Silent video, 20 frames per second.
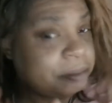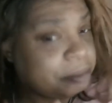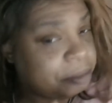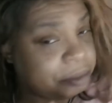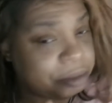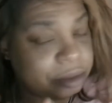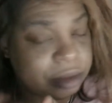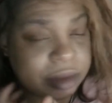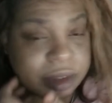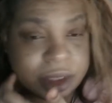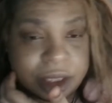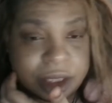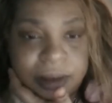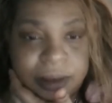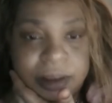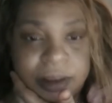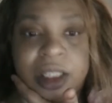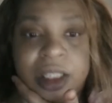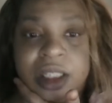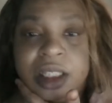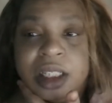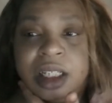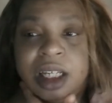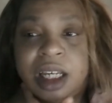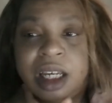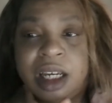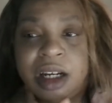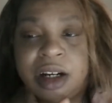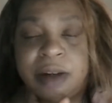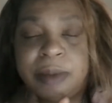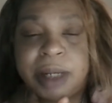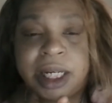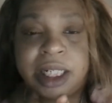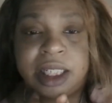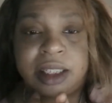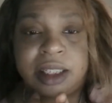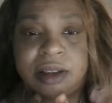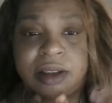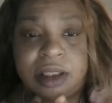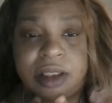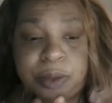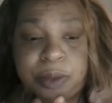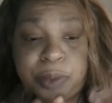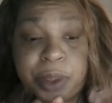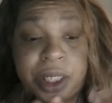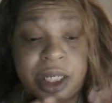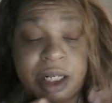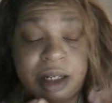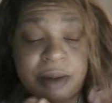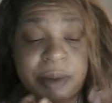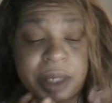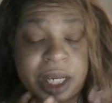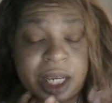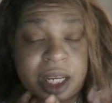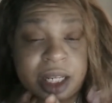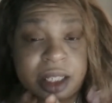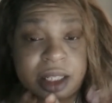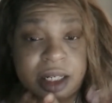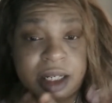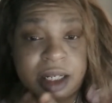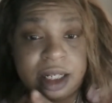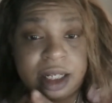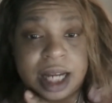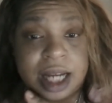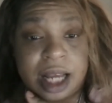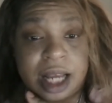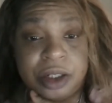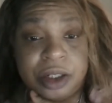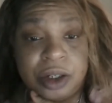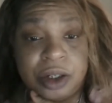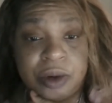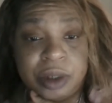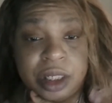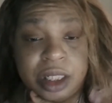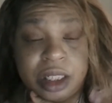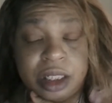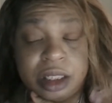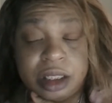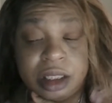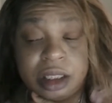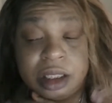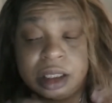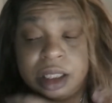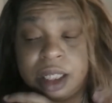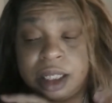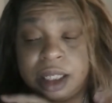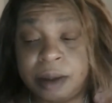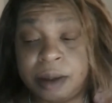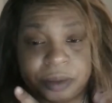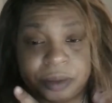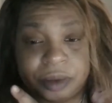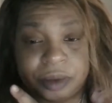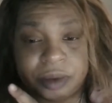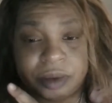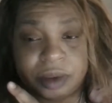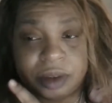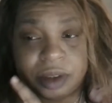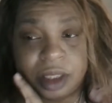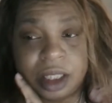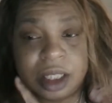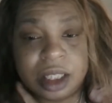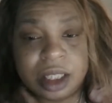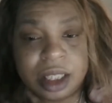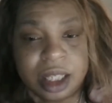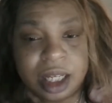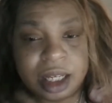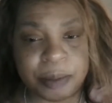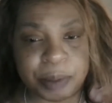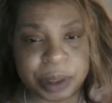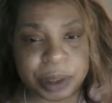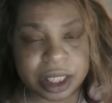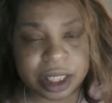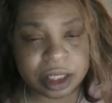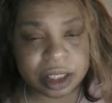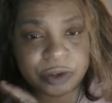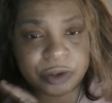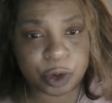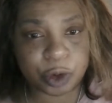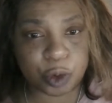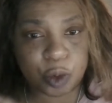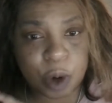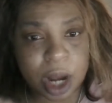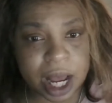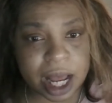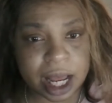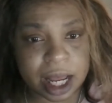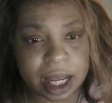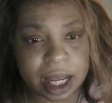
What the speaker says: So, and everybody else is bigging up Anthony, not knowing the impetus for why